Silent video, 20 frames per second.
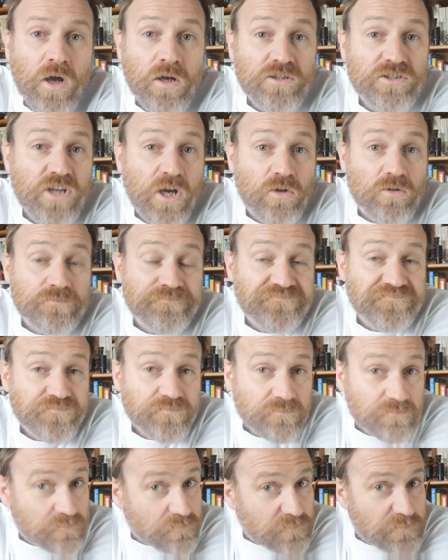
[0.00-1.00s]
So,
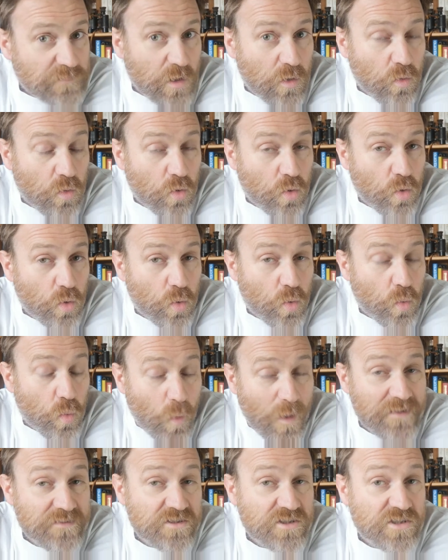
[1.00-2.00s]

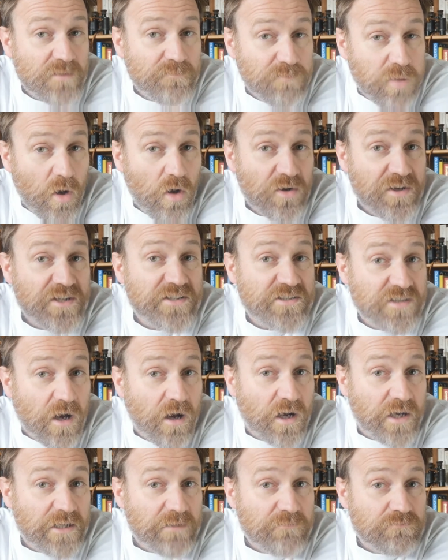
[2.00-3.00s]
once upon a
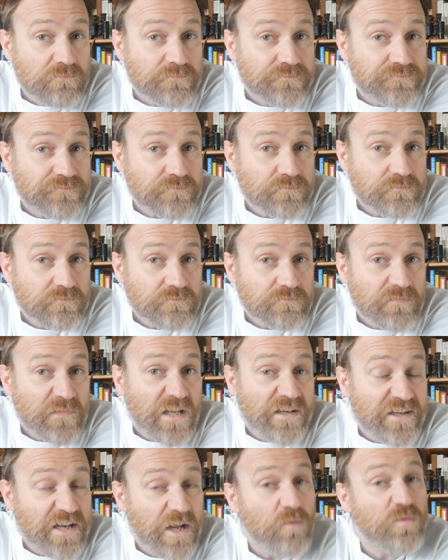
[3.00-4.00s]
time,
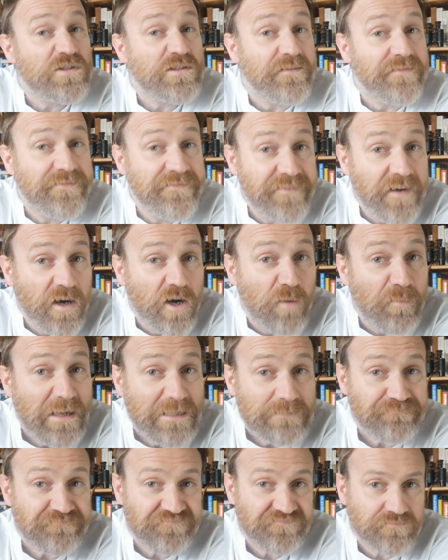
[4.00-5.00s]
there was a farmer.
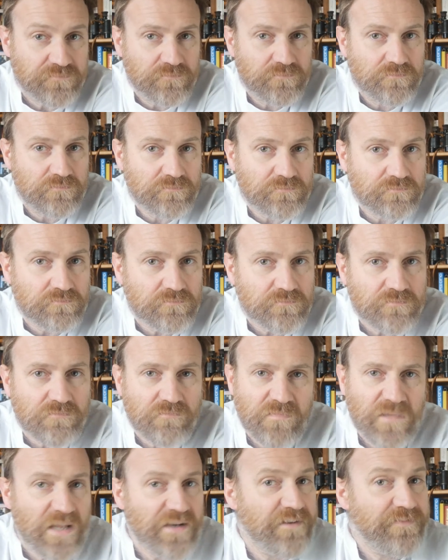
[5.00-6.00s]

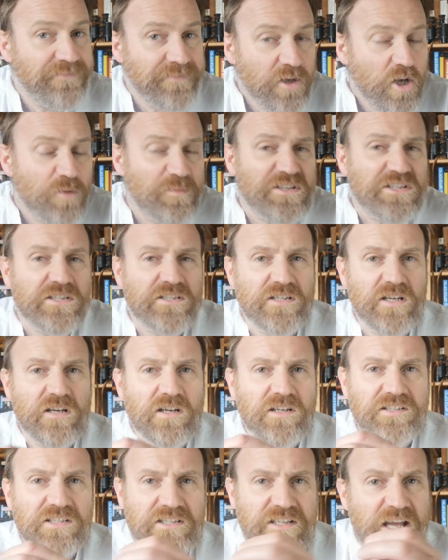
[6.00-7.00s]
The farmer
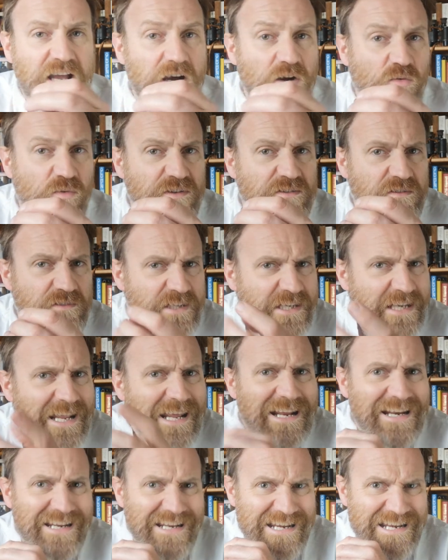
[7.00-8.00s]
started out with
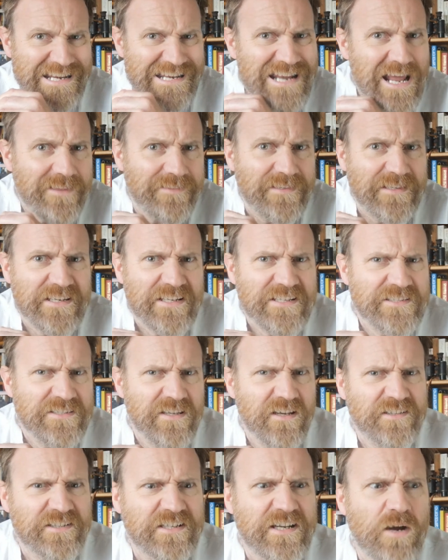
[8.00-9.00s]
nearly nothing. He
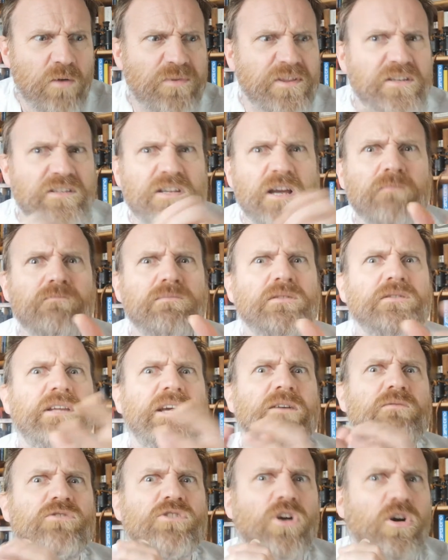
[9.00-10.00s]
started out with a
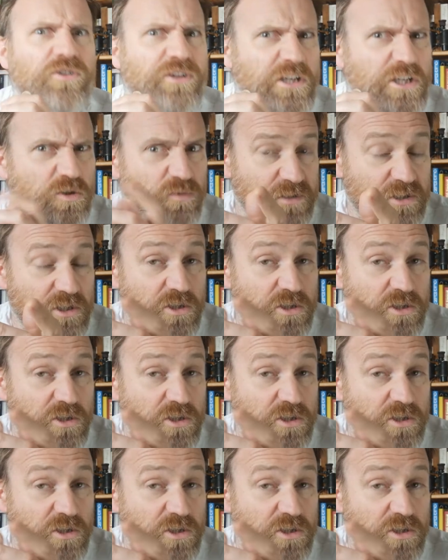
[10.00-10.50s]
tumble-down cottage with